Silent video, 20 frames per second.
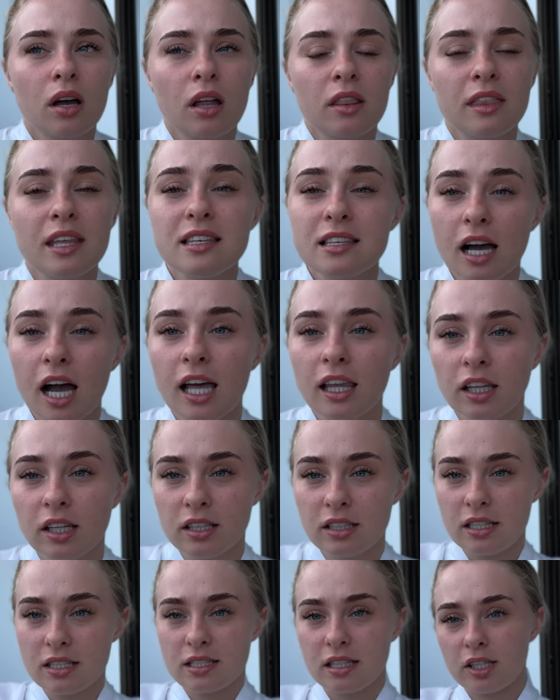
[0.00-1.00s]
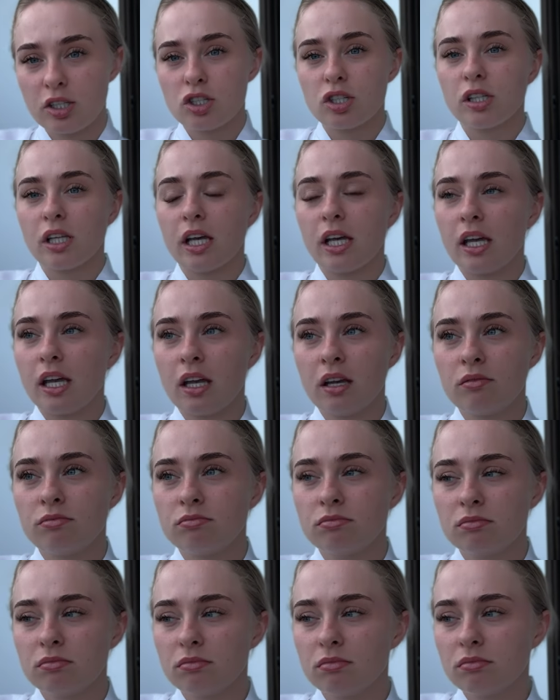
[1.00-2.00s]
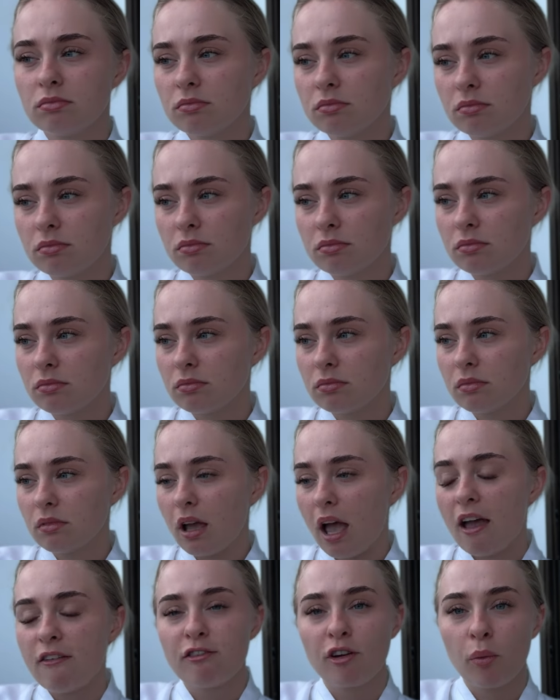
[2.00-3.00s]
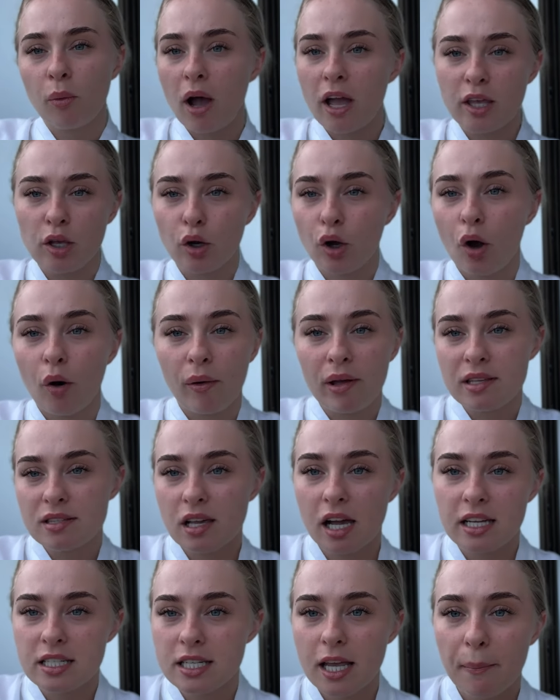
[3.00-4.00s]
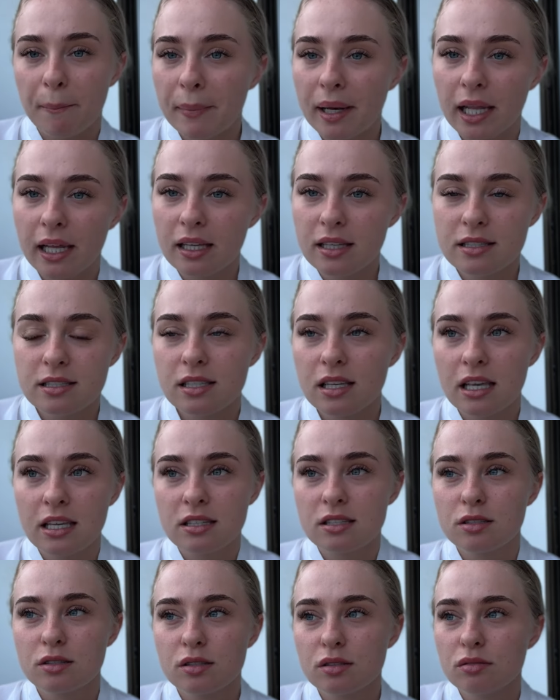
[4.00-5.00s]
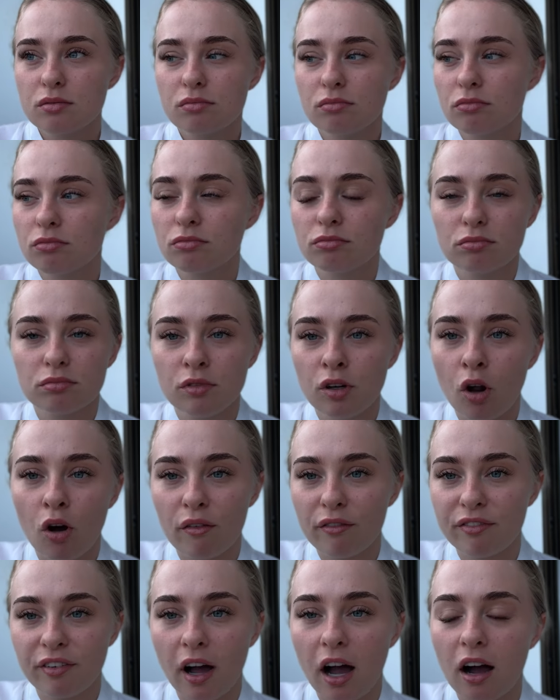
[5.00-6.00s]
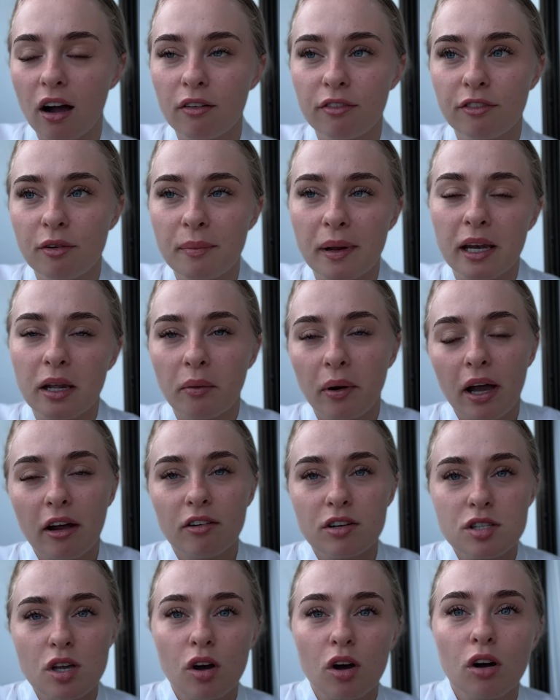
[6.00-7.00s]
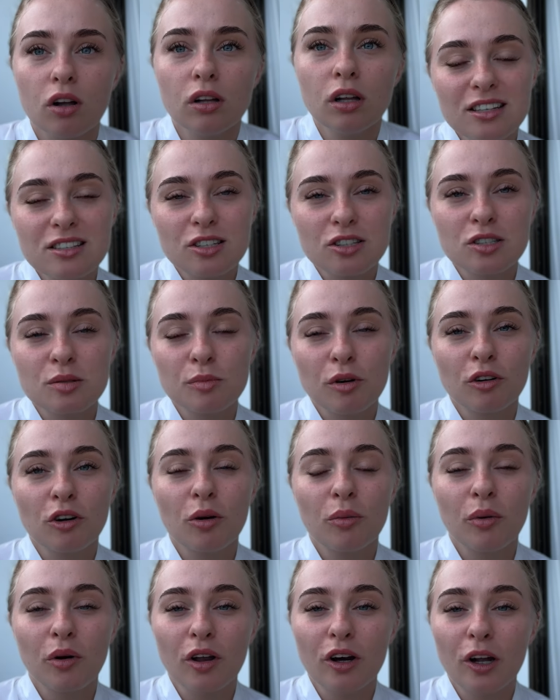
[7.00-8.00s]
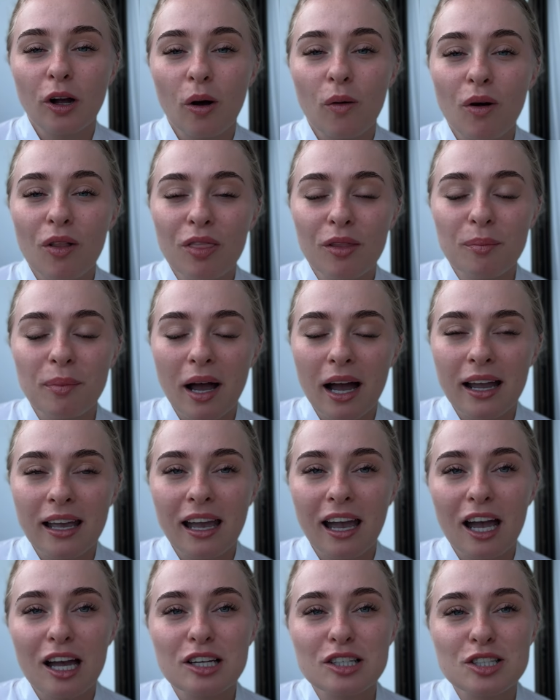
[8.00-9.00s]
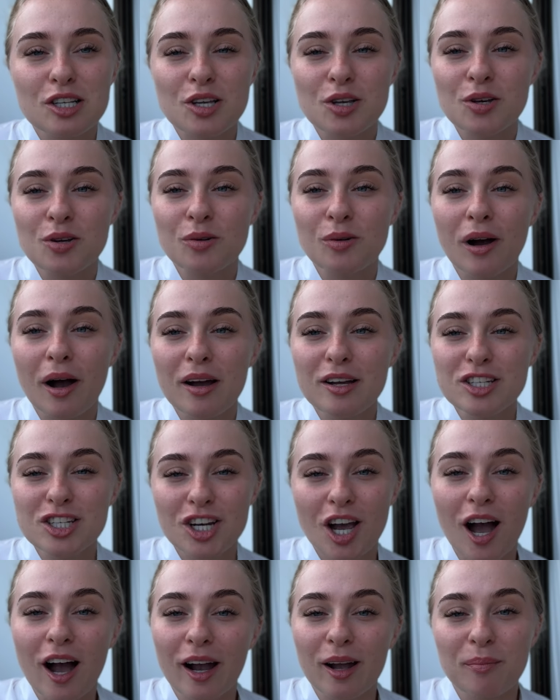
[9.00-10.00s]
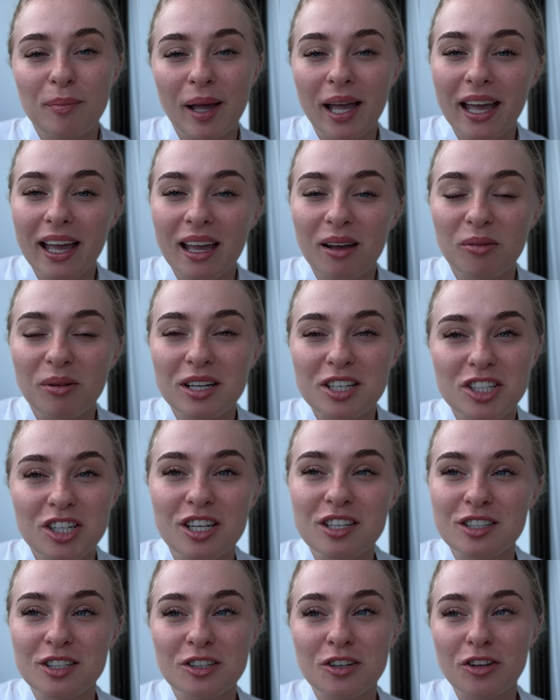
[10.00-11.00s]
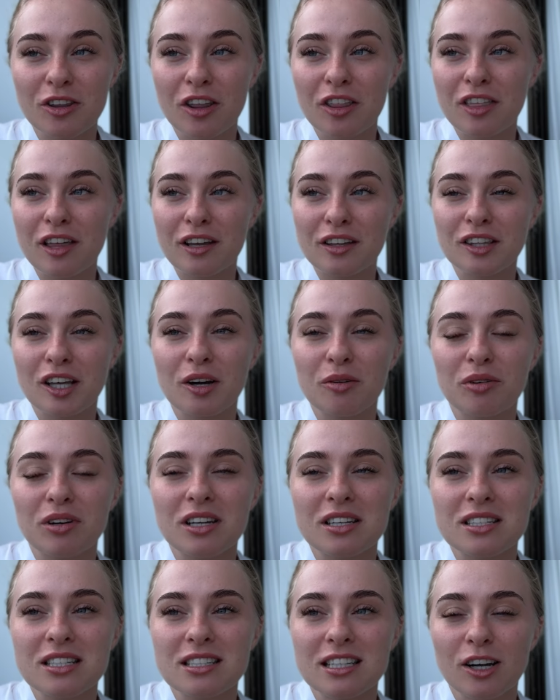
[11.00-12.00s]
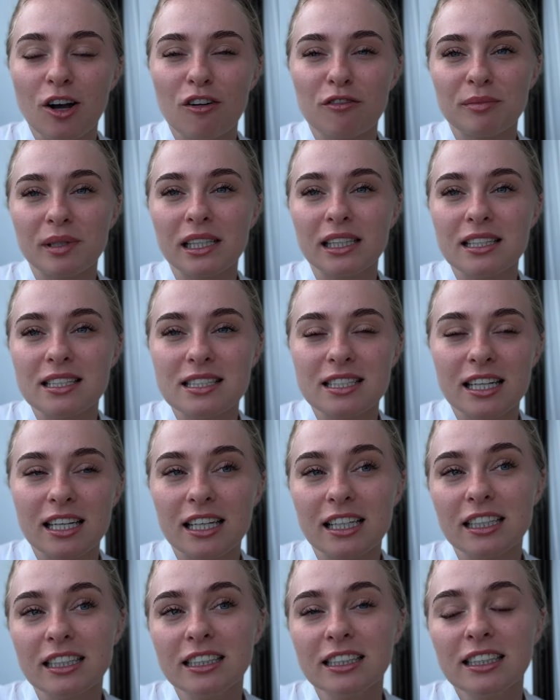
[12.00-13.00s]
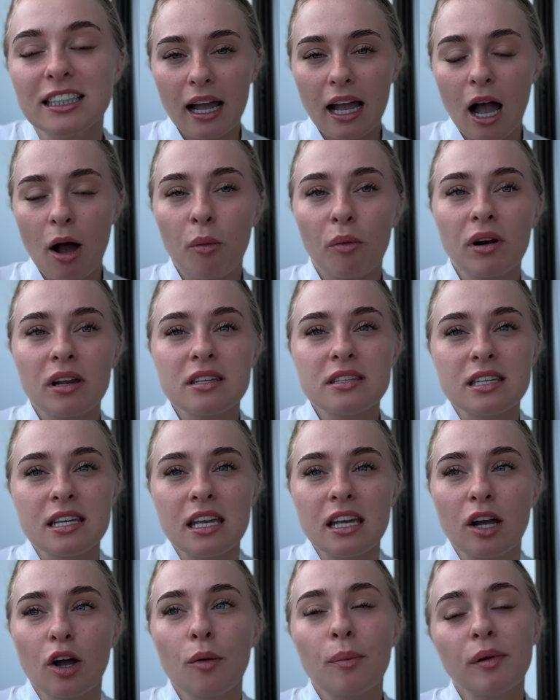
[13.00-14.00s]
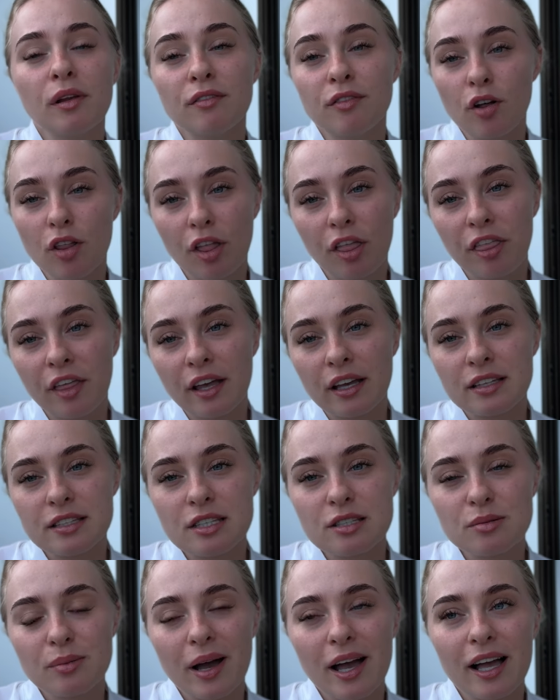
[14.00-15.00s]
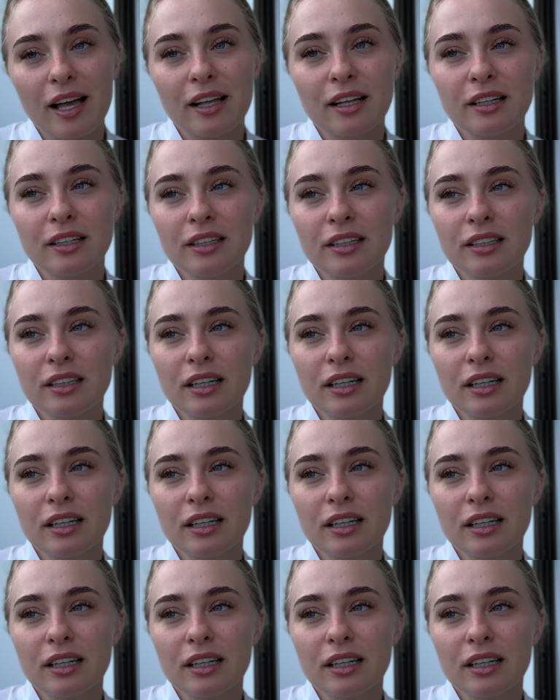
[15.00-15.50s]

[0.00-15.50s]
This island is literally everywhere you go, it's like 10 minutes. It's not far from anywhere at all. So tomorrow we're gonna go on the bike to Shark Bay, which is another thing that I wanted to tick off my list here. I want to see a couple of other things as well,